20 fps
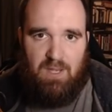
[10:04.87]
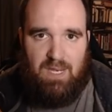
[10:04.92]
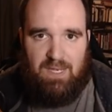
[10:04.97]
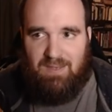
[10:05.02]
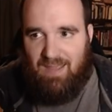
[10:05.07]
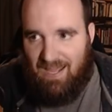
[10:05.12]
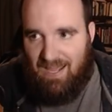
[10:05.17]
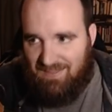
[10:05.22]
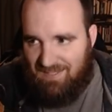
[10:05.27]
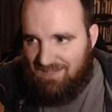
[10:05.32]
And
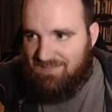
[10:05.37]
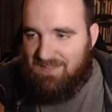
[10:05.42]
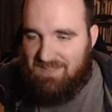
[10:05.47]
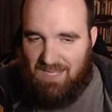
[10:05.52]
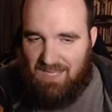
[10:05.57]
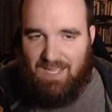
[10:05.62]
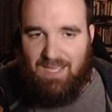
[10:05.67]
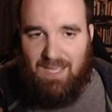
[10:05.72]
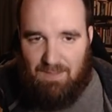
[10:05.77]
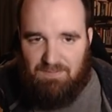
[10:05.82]
at the end of the
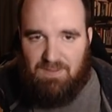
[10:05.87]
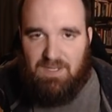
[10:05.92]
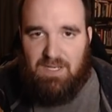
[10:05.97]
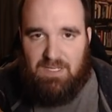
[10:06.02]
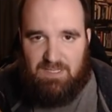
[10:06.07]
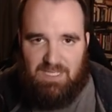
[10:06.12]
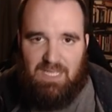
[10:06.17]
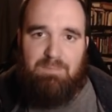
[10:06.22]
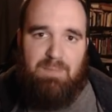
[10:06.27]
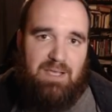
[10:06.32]
day, if it
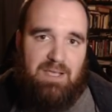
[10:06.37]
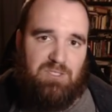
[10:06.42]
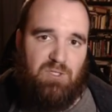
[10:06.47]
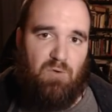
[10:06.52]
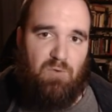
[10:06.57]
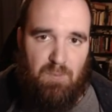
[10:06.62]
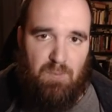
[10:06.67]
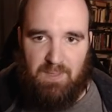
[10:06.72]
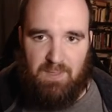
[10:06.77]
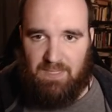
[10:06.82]
indeed makes
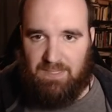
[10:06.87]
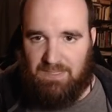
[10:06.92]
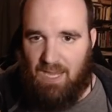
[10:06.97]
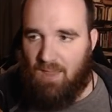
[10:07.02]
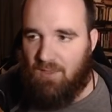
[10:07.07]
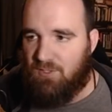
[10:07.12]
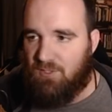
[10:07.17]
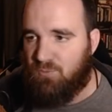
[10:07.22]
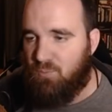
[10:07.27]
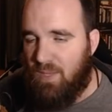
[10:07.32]
over a billion dollars,